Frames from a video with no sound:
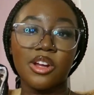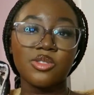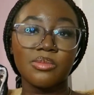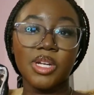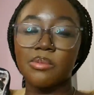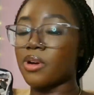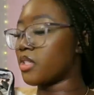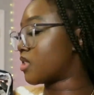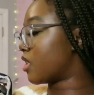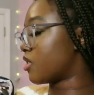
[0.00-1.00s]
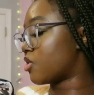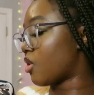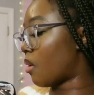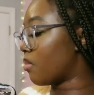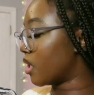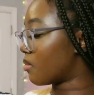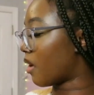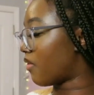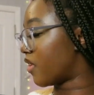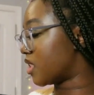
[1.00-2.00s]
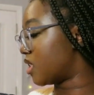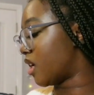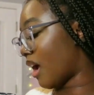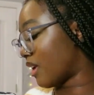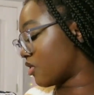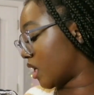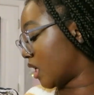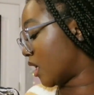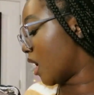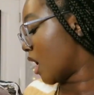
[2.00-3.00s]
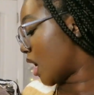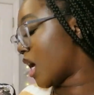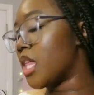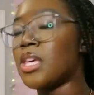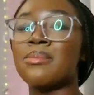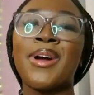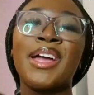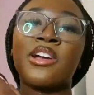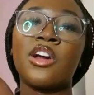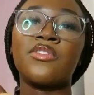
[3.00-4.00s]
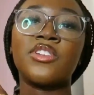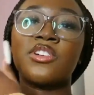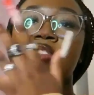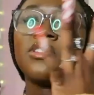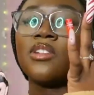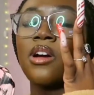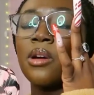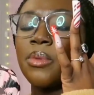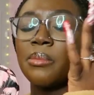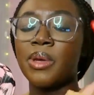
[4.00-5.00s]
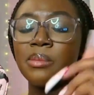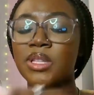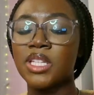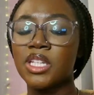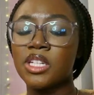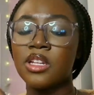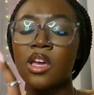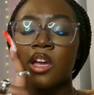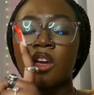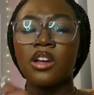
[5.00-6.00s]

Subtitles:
actual makeup products in here. So I'm bringing my Fenty Hydrating and then my CoverGirl, or my Maybelline.